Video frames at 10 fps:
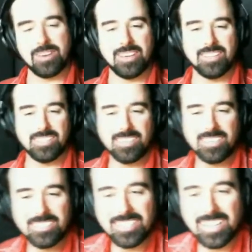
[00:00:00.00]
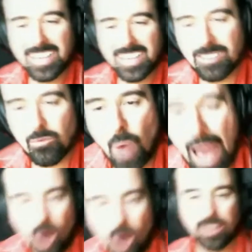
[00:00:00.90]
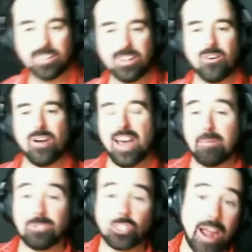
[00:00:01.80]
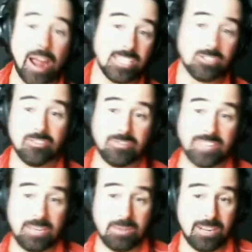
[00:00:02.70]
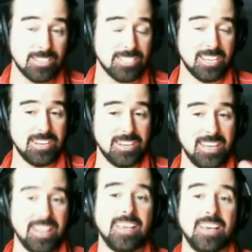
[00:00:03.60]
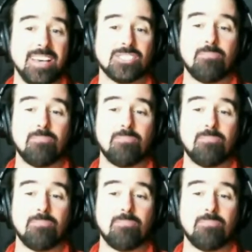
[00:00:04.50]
and they're like, wow, I've been trying this for 15 years and they couldn't get it. So